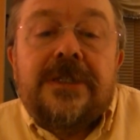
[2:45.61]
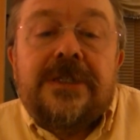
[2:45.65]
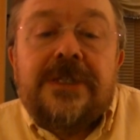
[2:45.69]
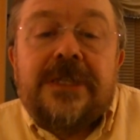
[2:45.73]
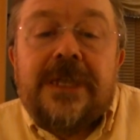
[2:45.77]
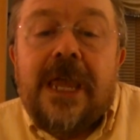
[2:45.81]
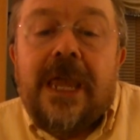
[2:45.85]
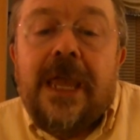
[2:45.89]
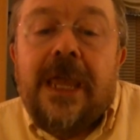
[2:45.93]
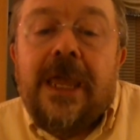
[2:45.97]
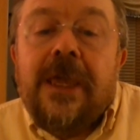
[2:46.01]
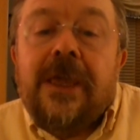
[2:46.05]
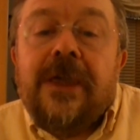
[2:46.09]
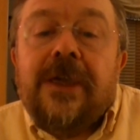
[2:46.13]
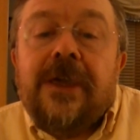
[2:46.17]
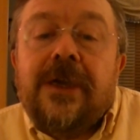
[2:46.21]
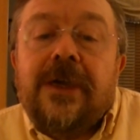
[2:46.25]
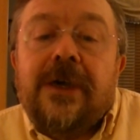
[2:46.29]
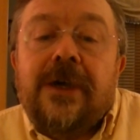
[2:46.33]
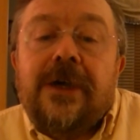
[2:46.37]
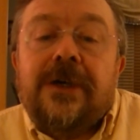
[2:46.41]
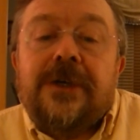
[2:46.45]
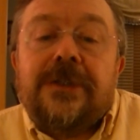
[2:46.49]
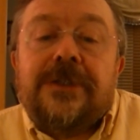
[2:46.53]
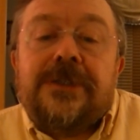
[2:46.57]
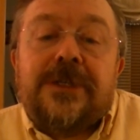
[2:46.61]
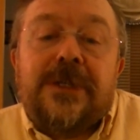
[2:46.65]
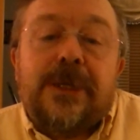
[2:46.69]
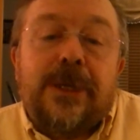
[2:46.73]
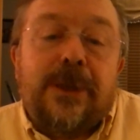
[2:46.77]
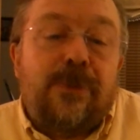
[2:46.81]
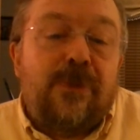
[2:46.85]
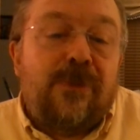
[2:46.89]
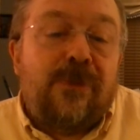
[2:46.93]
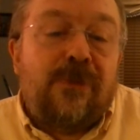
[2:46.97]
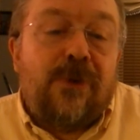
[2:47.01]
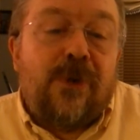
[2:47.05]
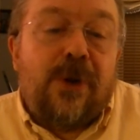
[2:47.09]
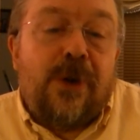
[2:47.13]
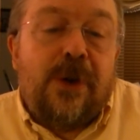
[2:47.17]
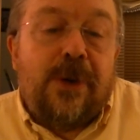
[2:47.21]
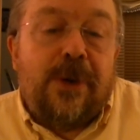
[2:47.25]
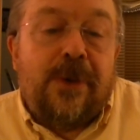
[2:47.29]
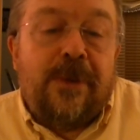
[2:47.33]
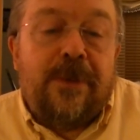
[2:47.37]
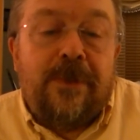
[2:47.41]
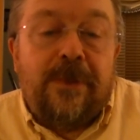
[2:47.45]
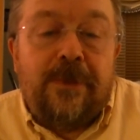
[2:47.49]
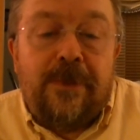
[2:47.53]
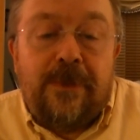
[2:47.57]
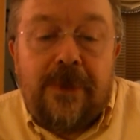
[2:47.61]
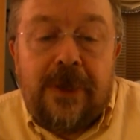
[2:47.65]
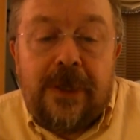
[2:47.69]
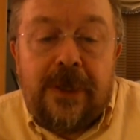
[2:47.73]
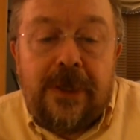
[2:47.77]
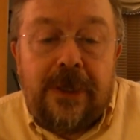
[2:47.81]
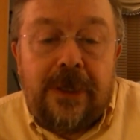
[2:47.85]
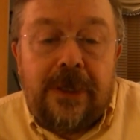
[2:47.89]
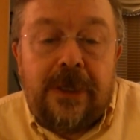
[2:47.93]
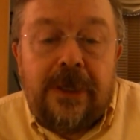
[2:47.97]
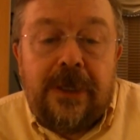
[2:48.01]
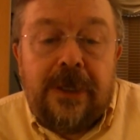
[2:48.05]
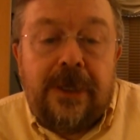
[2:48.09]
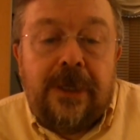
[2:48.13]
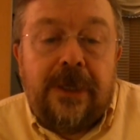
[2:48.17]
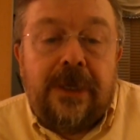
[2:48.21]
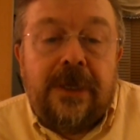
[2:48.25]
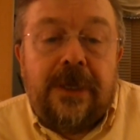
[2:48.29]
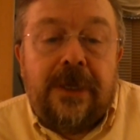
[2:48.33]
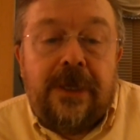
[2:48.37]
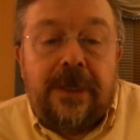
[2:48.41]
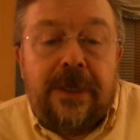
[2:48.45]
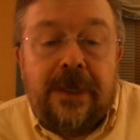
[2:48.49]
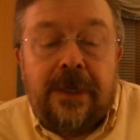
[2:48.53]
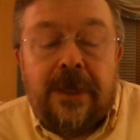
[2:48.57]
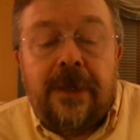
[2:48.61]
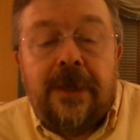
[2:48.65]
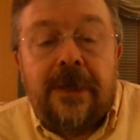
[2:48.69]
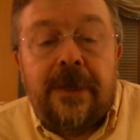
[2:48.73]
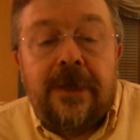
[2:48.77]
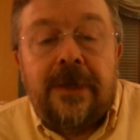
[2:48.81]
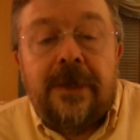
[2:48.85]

Take a tip from me.